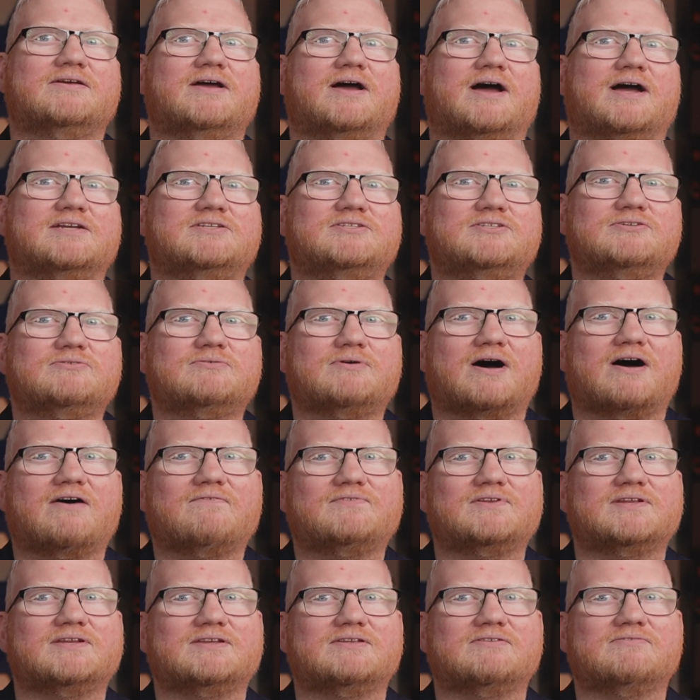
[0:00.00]
I do
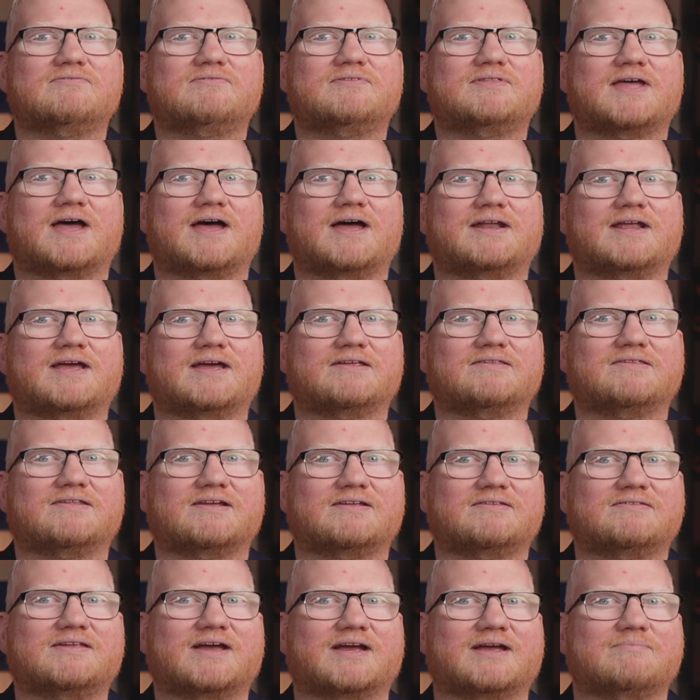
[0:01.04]
often use that as a
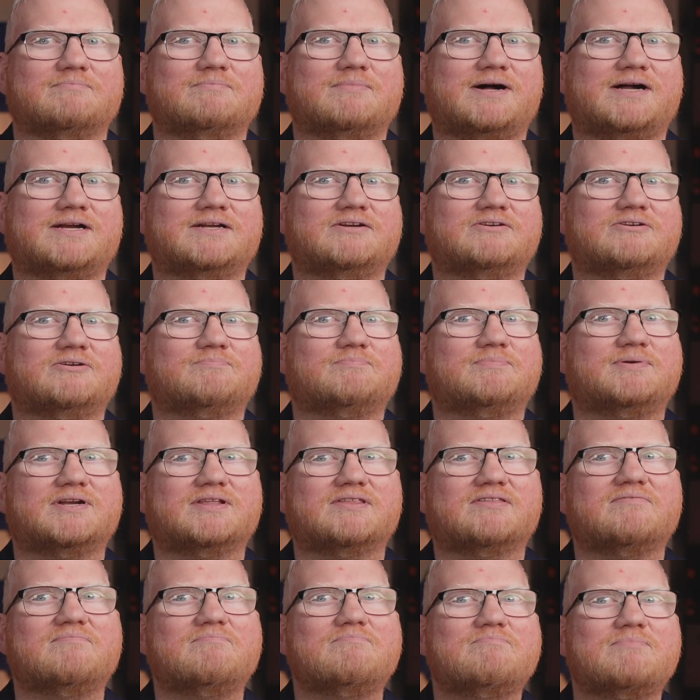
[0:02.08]
second monitor, but
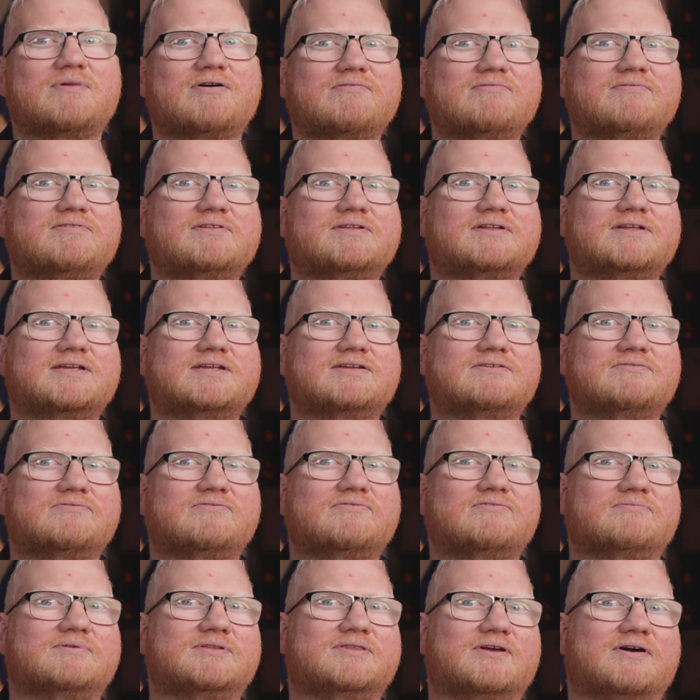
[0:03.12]
it's mostly
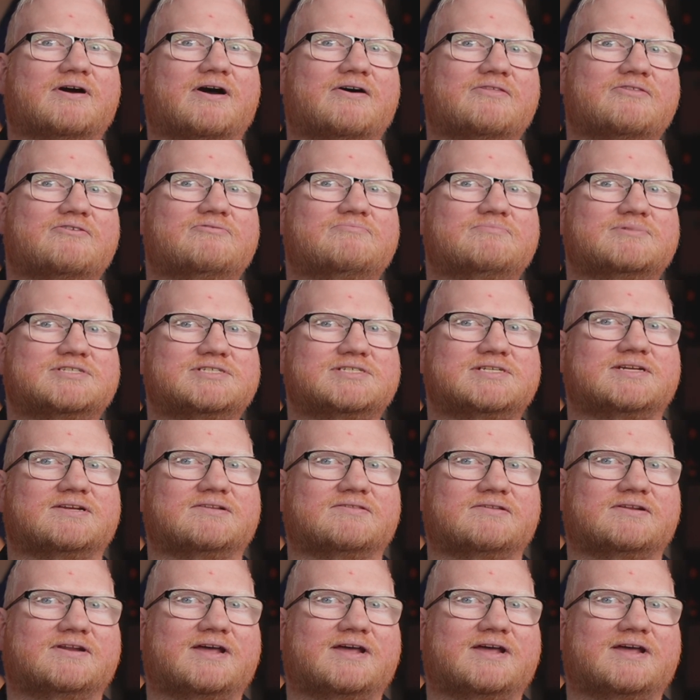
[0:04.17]
used with other machines.